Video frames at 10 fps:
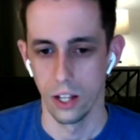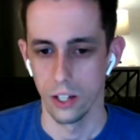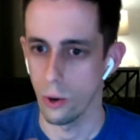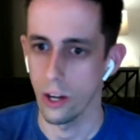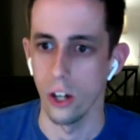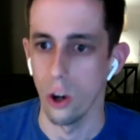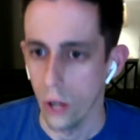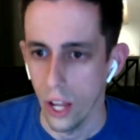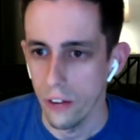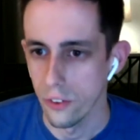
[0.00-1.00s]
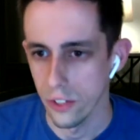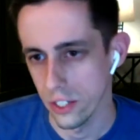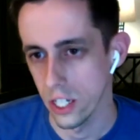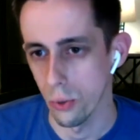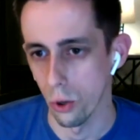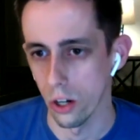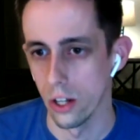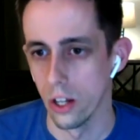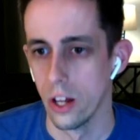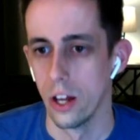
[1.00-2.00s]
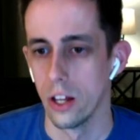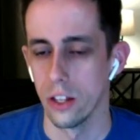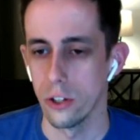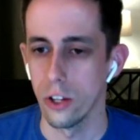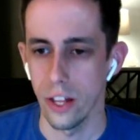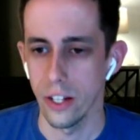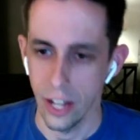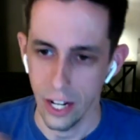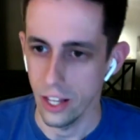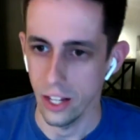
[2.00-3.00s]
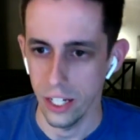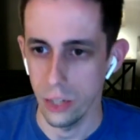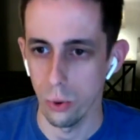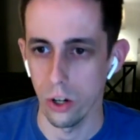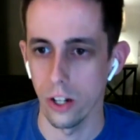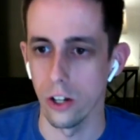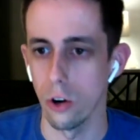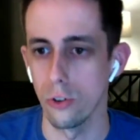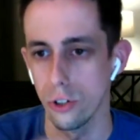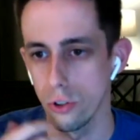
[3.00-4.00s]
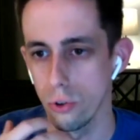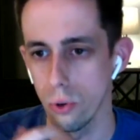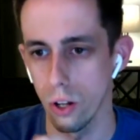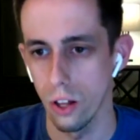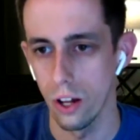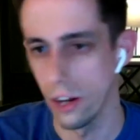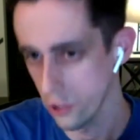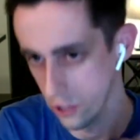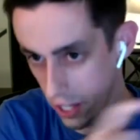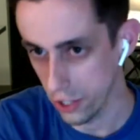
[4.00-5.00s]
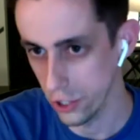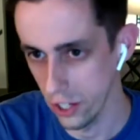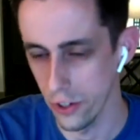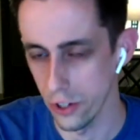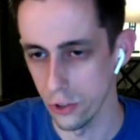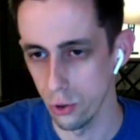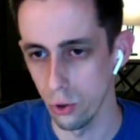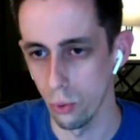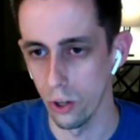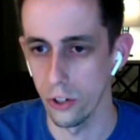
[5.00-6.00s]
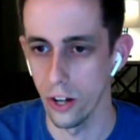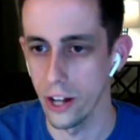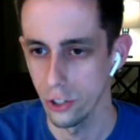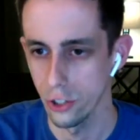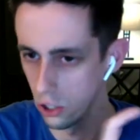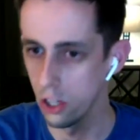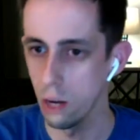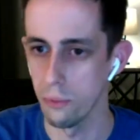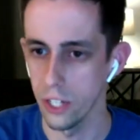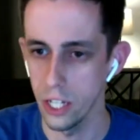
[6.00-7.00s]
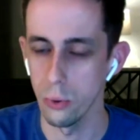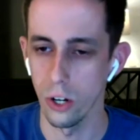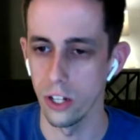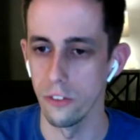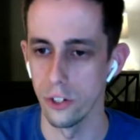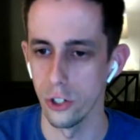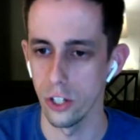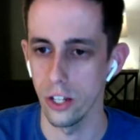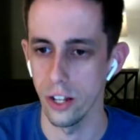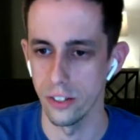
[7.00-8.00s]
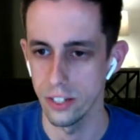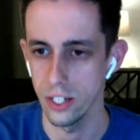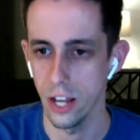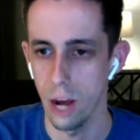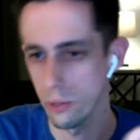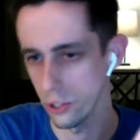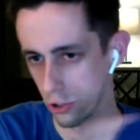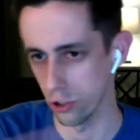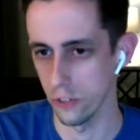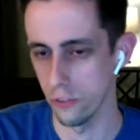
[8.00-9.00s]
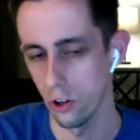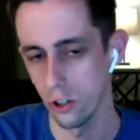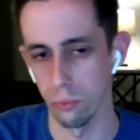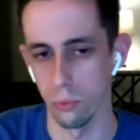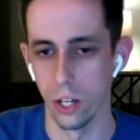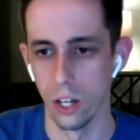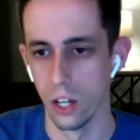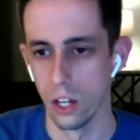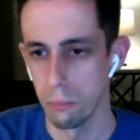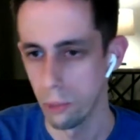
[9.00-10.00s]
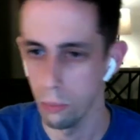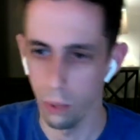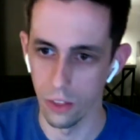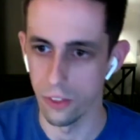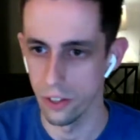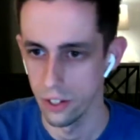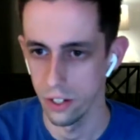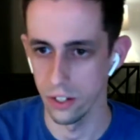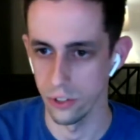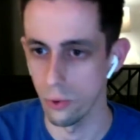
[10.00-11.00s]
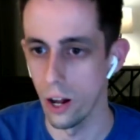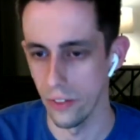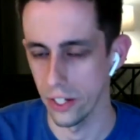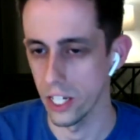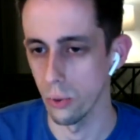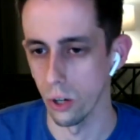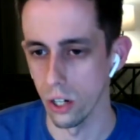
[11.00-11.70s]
ranking okay for this keyword. You can then take that keyword and go to another section in their tool where you can actually look up the keyword individually and see how much search volume per month is around that keyword.